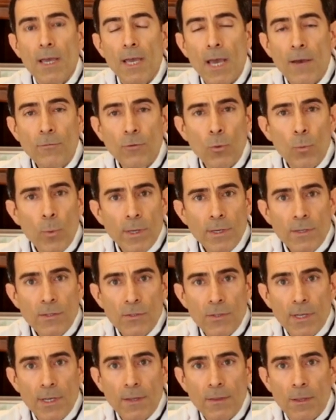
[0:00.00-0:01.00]
After
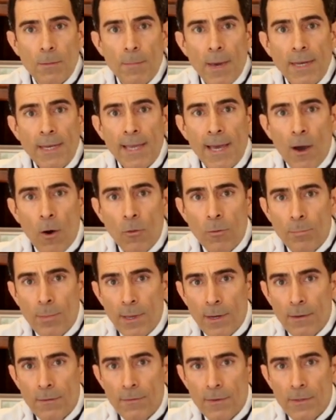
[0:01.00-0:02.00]
witnessing the many health
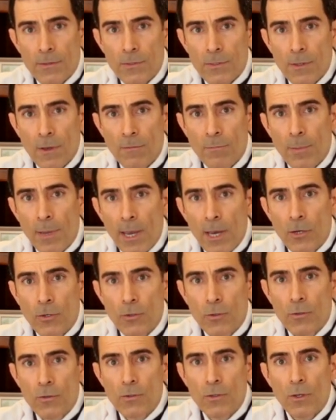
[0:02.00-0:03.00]
benefits of
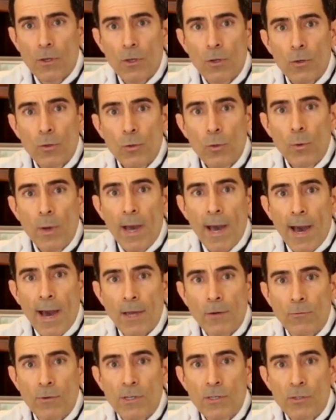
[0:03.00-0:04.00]
patients who
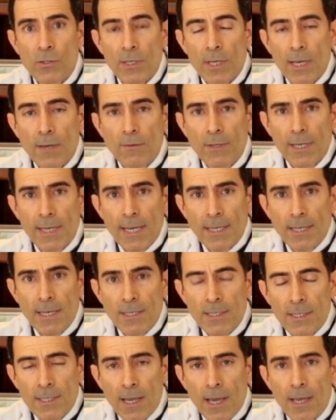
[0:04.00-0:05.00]
had received
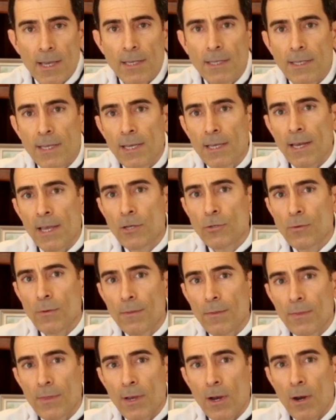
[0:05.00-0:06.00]
EDTA
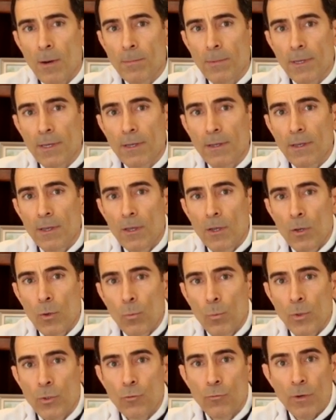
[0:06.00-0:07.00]
chelation therapy,
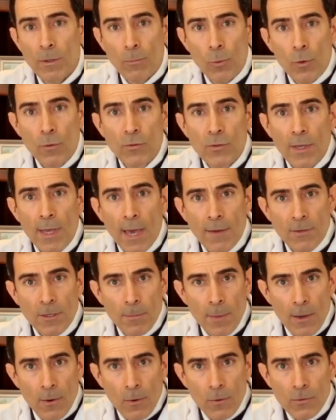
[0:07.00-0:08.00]
which removes
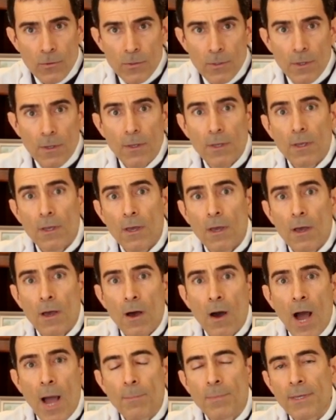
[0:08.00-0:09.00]
heavy metals,
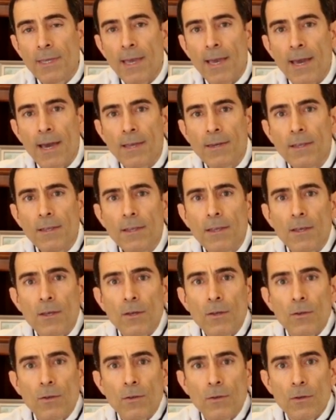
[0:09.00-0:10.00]
I began
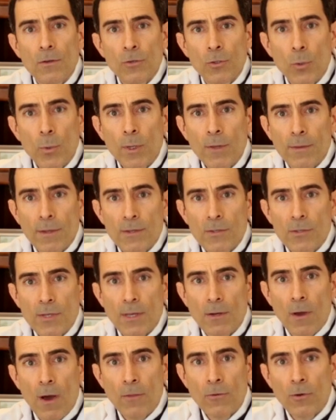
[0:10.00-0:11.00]
doing this
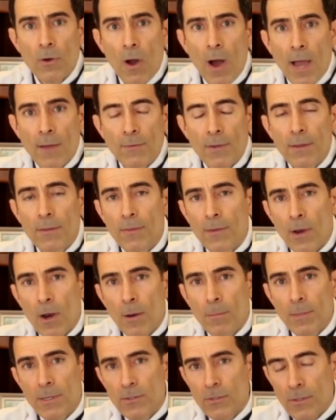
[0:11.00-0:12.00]
and other IV
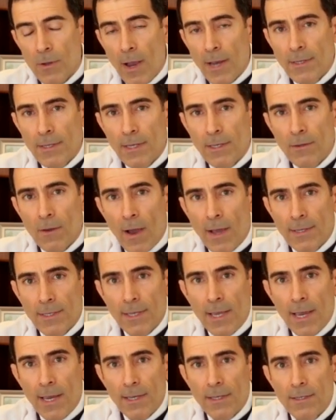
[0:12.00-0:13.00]
therapies in
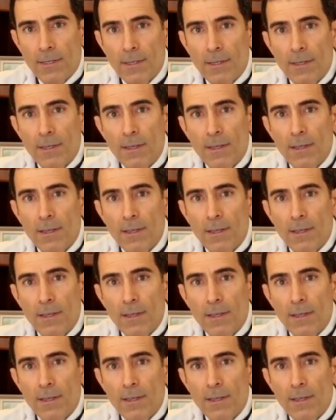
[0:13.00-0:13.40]
1998.